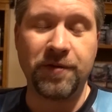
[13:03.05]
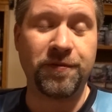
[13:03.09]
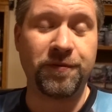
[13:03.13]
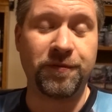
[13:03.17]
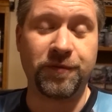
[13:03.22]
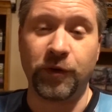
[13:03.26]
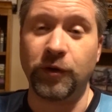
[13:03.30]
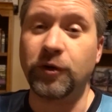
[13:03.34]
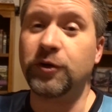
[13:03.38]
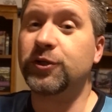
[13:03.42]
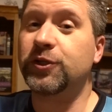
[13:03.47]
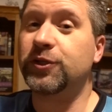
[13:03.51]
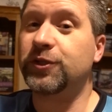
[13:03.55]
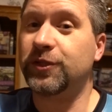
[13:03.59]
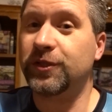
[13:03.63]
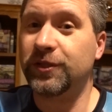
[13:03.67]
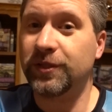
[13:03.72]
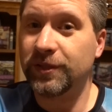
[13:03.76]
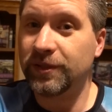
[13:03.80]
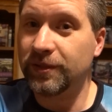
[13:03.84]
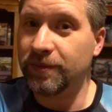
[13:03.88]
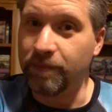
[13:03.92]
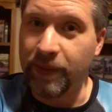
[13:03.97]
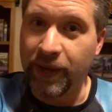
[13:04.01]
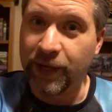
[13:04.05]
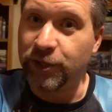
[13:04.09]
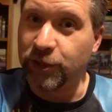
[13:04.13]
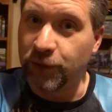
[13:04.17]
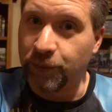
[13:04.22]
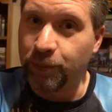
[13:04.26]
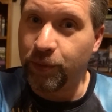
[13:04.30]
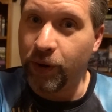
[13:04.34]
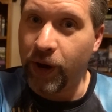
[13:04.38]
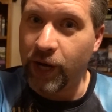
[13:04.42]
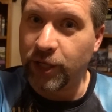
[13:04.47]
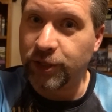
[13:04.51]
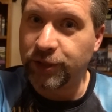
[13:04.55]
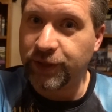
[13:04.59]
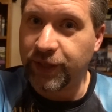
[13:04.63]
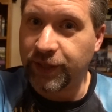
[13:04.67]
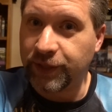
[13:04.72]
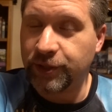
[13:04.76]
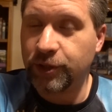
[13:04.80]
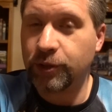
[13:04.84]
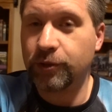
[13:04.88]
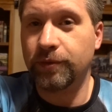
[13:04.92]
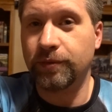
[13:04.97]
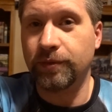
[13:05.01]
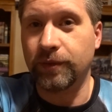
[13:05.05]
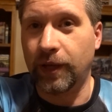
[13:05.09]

first major project,